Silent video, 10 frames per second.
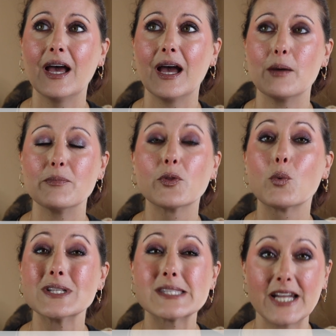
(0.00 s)
um, the
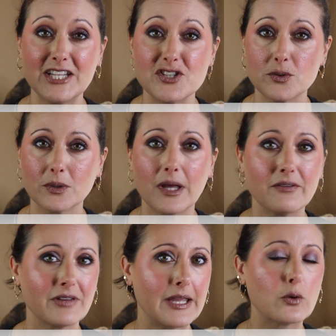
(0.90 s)
ones that I do
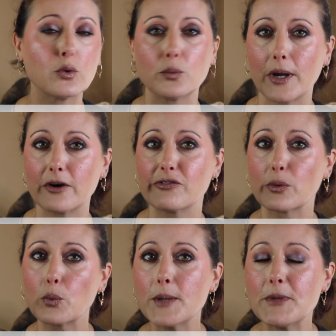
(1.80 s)
love, like Cool Water for
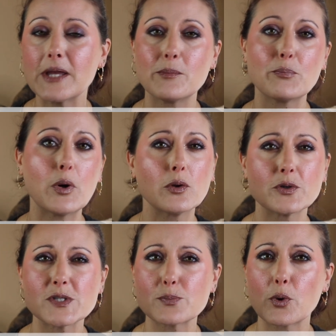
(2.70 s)
Women,
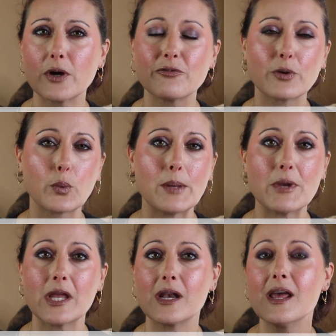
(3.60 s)
Polo Sport for
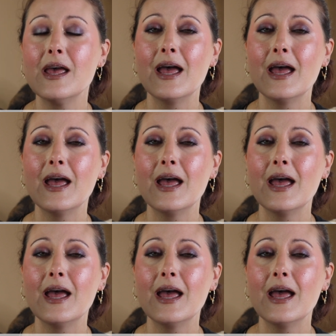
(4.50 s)
Women,